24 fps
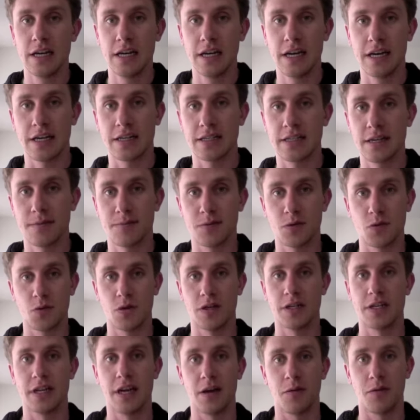Except
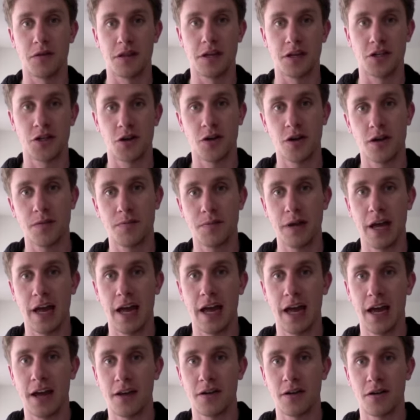one day when they showed up
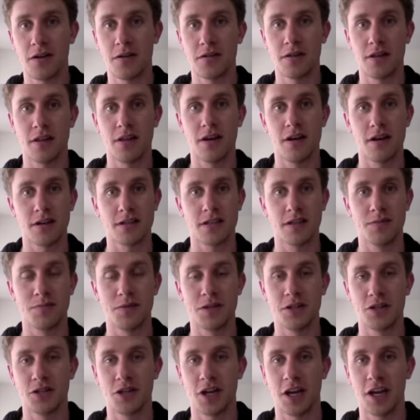and all the locks had
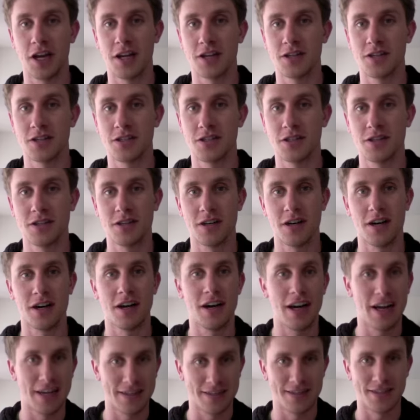been changed,
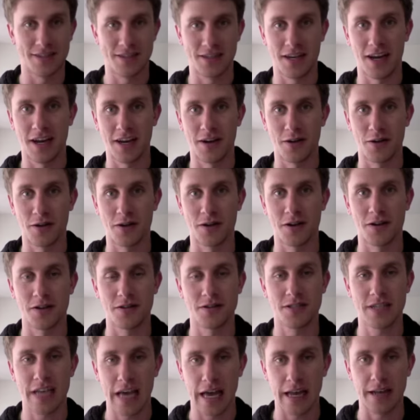as the sign earlier
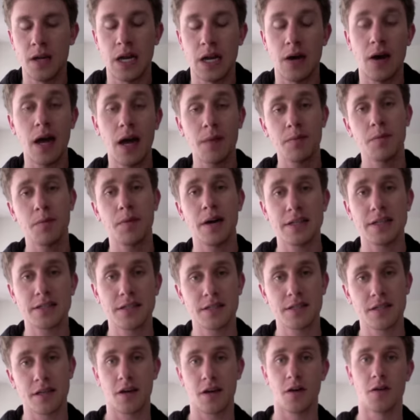said. Now, Happy Bats
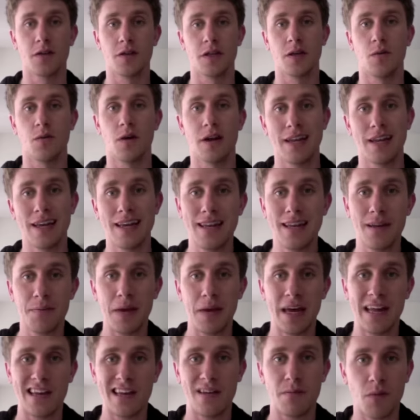isn't the only one.
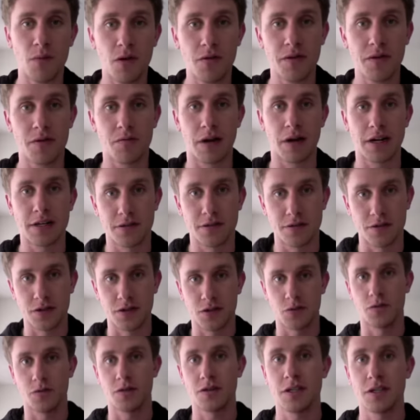Independent movie rental
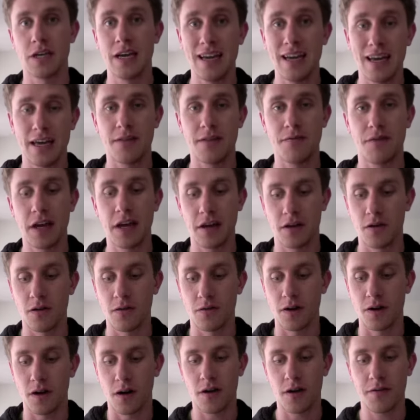stores in
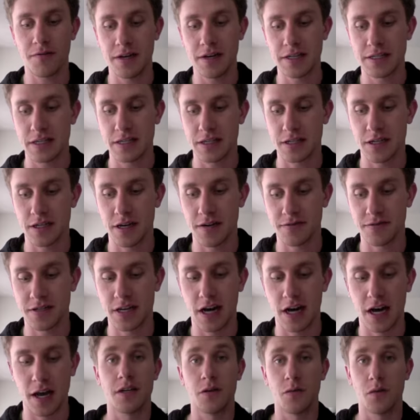Vancouver are facing a tough
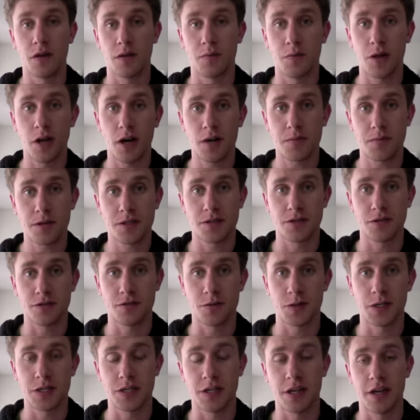time. With
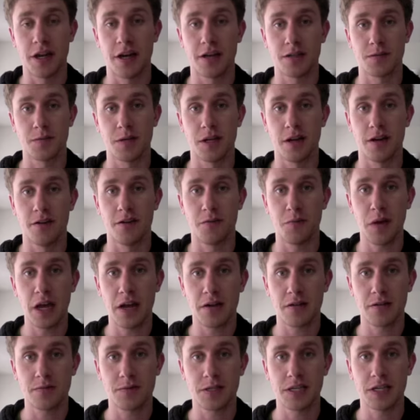Blockbuster's recent announcement of
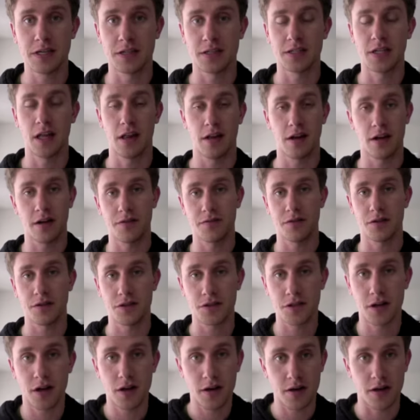bankruptcy and selling off their
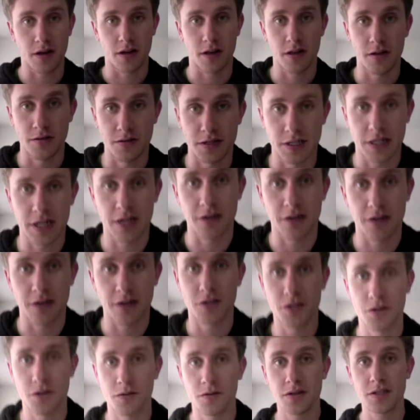stock and closing down their
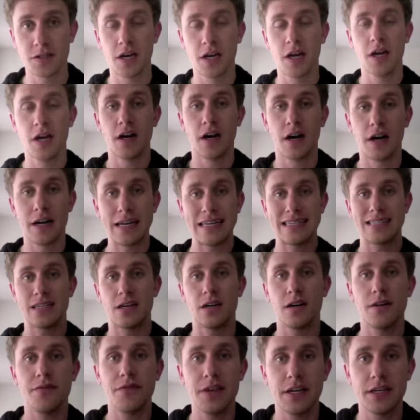stores, it's
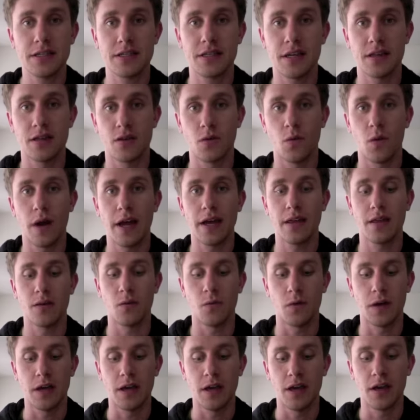obvious that the way
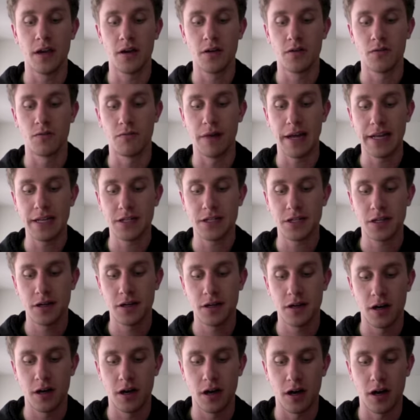that we rent
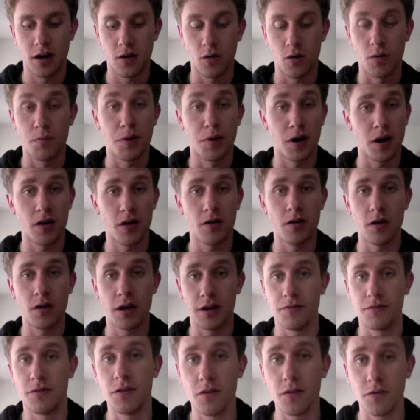or borrow
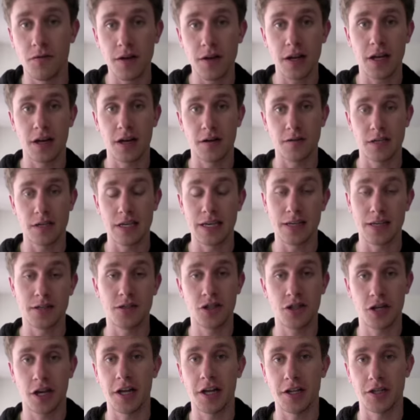and view videos is
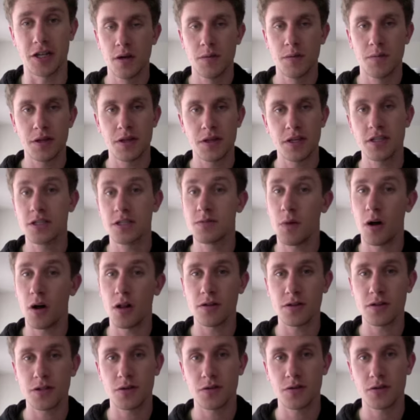changing. But these
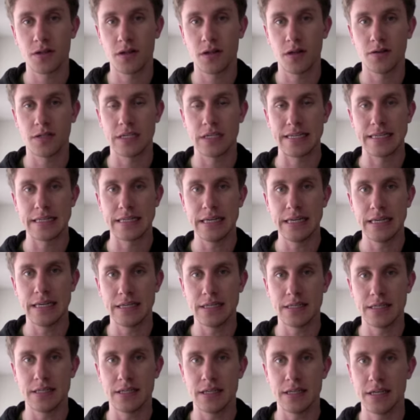smaller stores closing
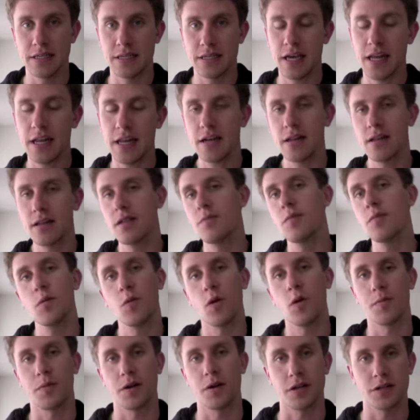is hitting a little bit
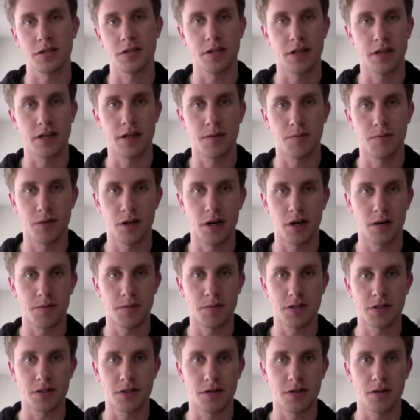more personally than
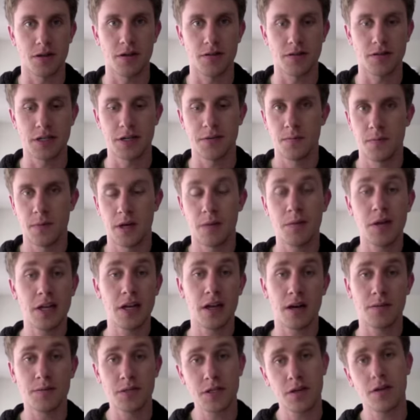Blockbuster closing. I mean,
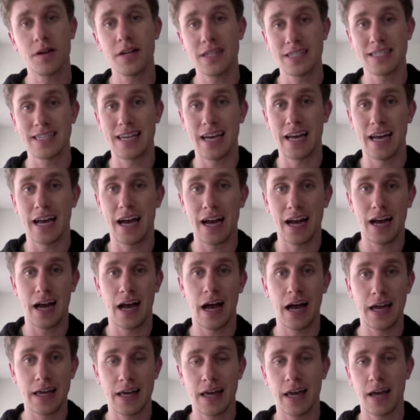I'm sorry to say,
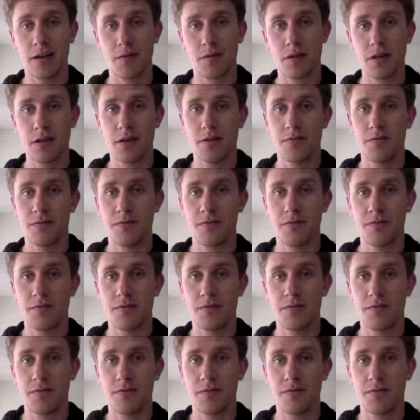I can't really